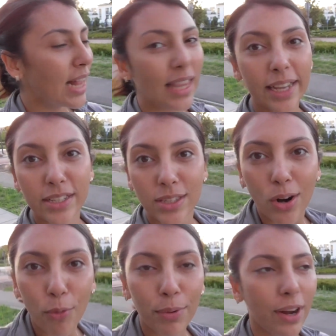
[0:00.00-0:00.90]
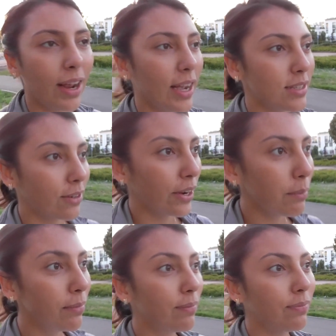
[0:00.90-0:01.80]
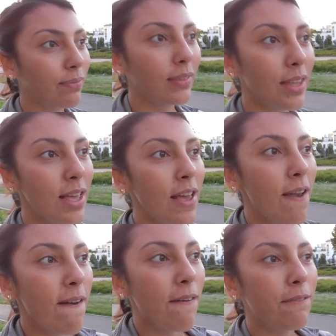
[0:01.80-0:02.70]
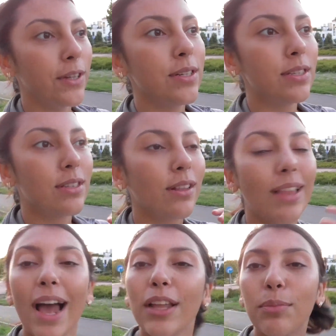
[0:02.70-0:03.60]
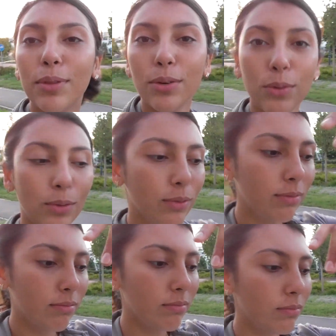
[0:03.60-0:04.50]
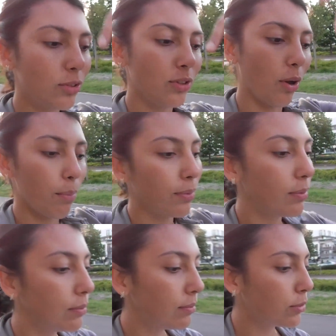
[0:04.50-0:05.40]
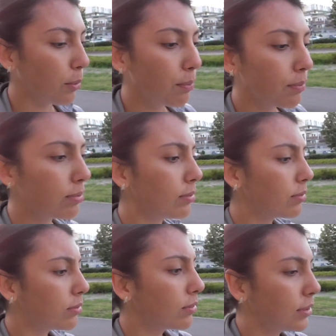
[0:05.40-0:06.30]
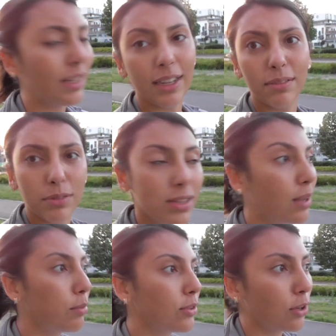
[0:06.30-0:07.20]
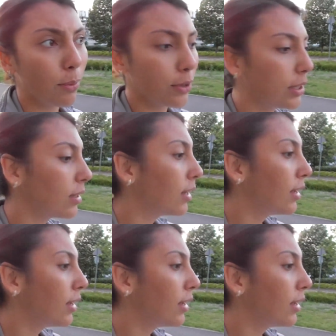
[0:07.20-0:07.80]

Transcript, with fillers: like a strawberry ice cream with light blue top, top, yeah, with light blue top on it.